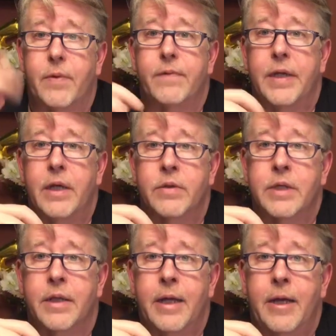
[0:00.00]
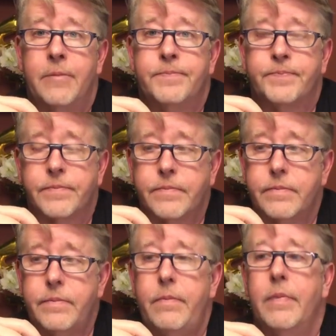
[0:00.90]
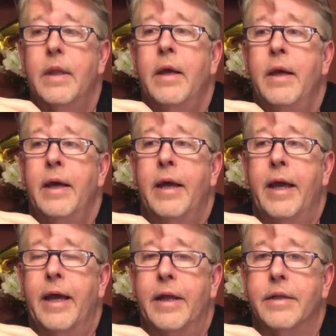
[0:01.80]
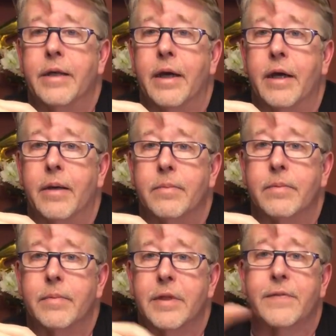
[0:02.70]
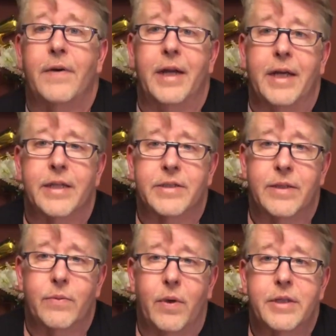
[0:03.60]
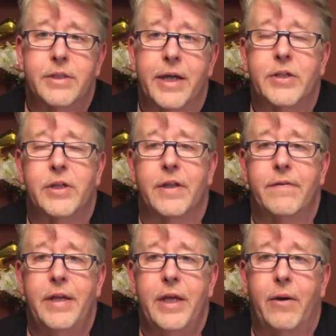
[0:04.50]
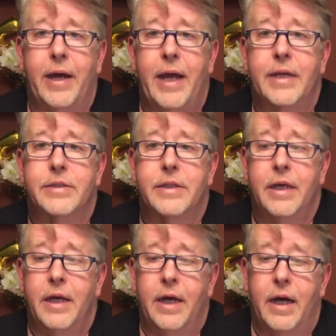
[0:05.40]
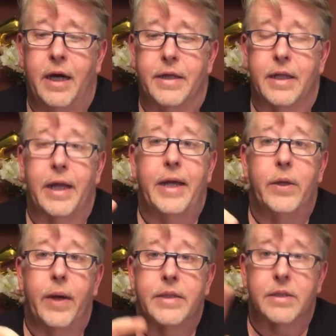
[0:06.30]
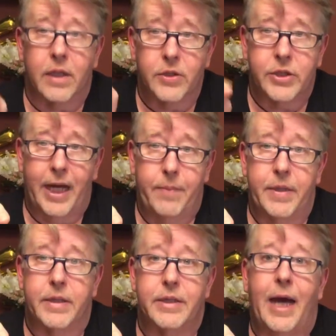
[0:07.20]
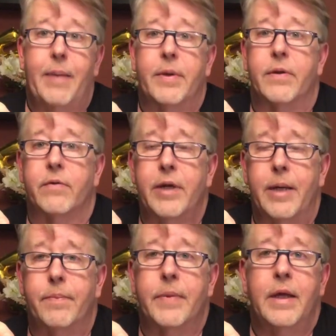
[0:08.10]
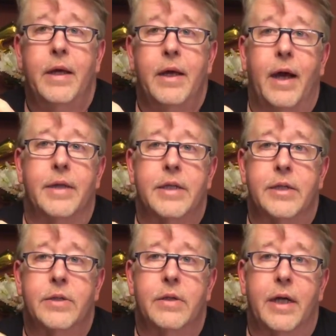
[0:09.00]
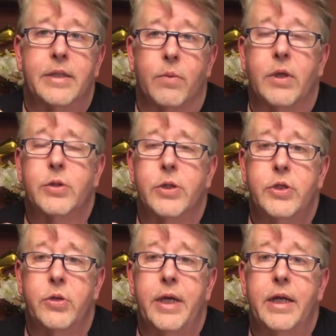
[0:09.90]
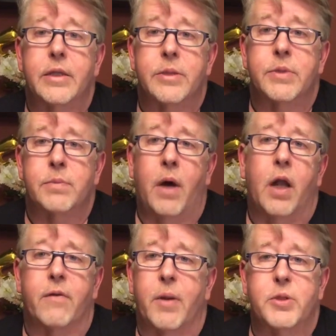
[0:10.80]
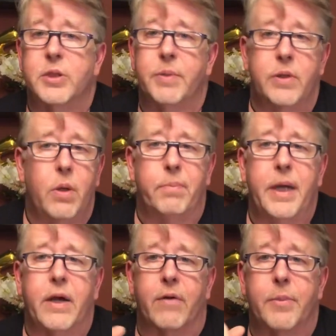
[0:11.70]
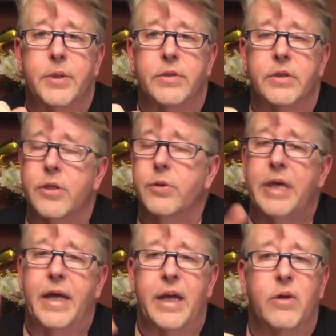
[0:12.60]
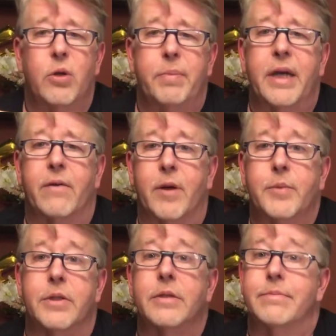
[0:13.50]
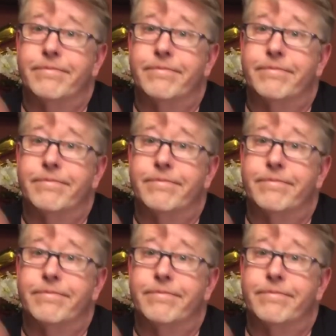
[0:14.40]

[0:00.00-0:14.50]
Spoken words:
videos on that. And it's funny because in one section of the video, I asked the lady who has a little shop at the top of the rim, I said, well, so you get some small eruptions, but no big eruptions. She goes, yeah, no big eruptions.